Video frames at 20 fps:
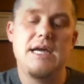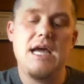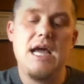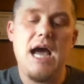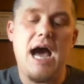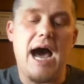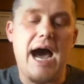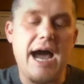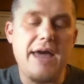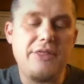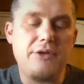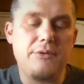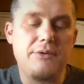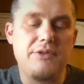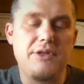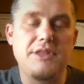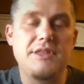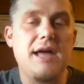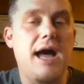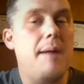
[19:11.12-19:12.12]
either in
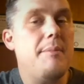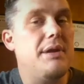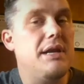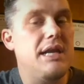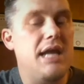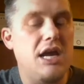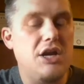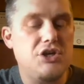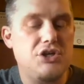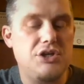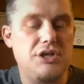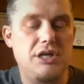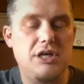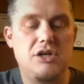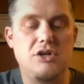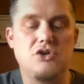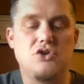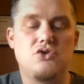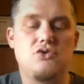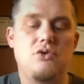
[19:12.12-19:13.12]
the domination and
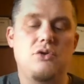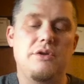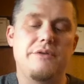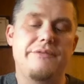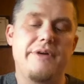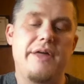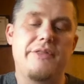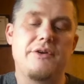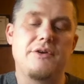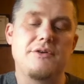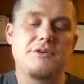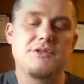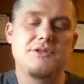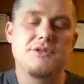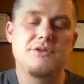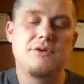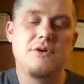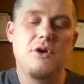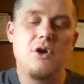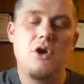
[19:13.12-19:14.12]
control of others,
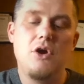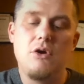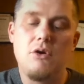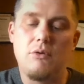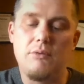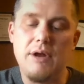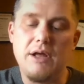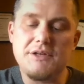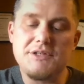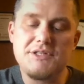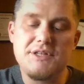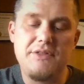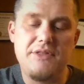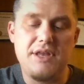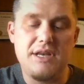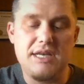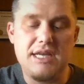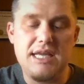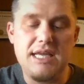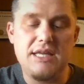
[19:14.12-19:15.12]
or else in the
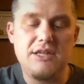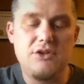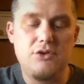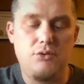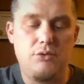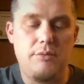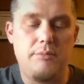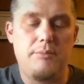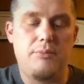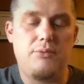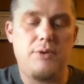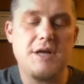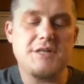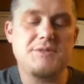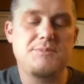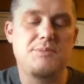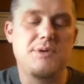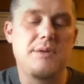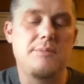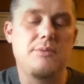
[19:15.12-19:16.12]
need to impress
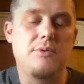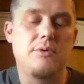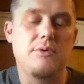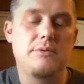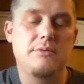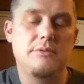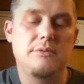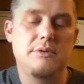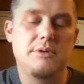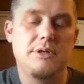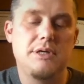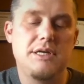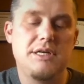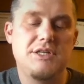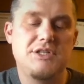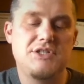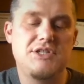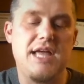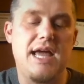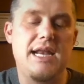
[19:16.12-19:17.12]
people,
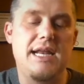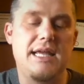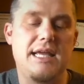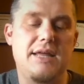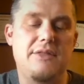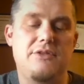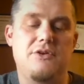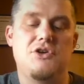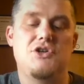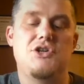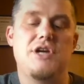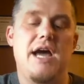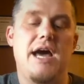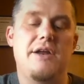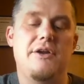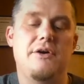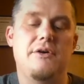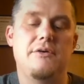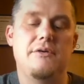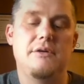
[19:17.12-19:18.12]
standing in their
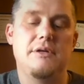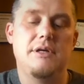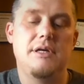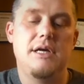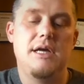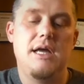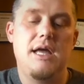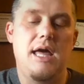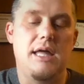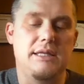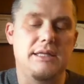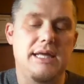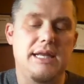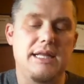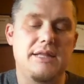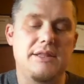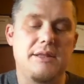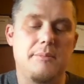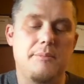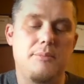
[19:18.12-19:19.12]
shadow and
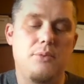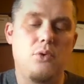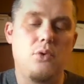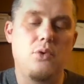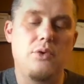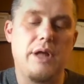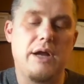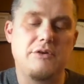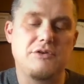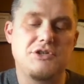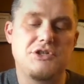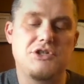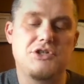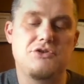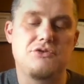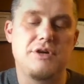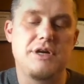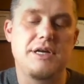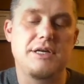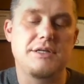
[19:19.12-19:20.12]
letting them pull our
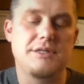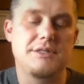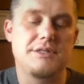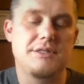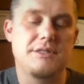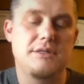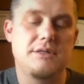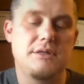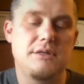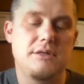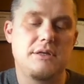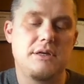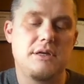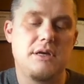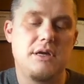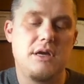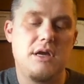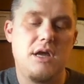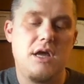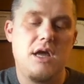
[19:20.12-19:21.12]
strings.
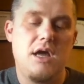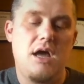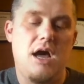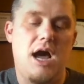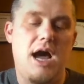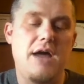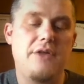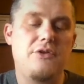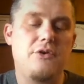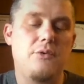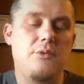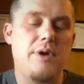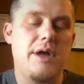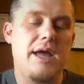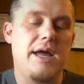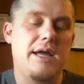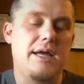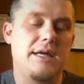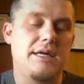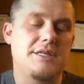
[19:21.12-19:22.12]
Either
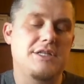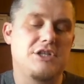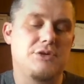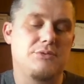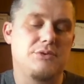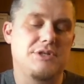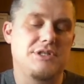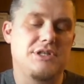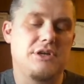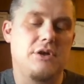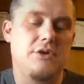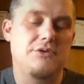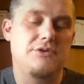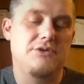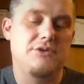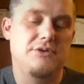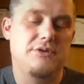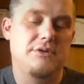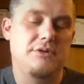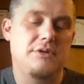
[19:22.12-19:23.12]
way is the result
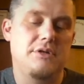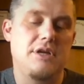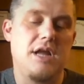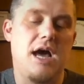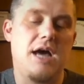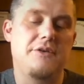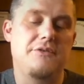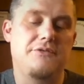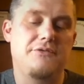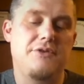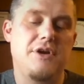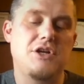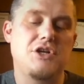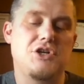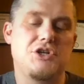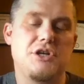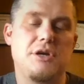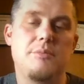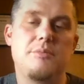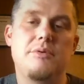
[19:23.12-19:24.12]
not of
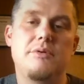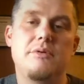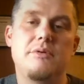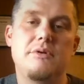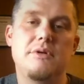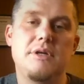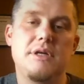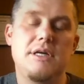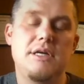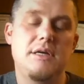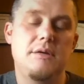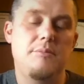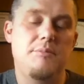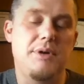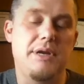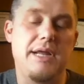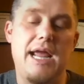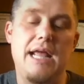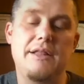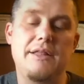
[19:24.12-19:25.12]
friendship,
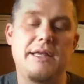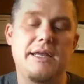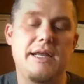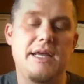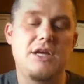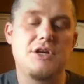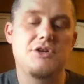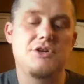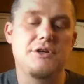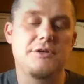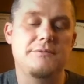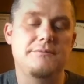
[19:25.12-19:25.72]
but alienation.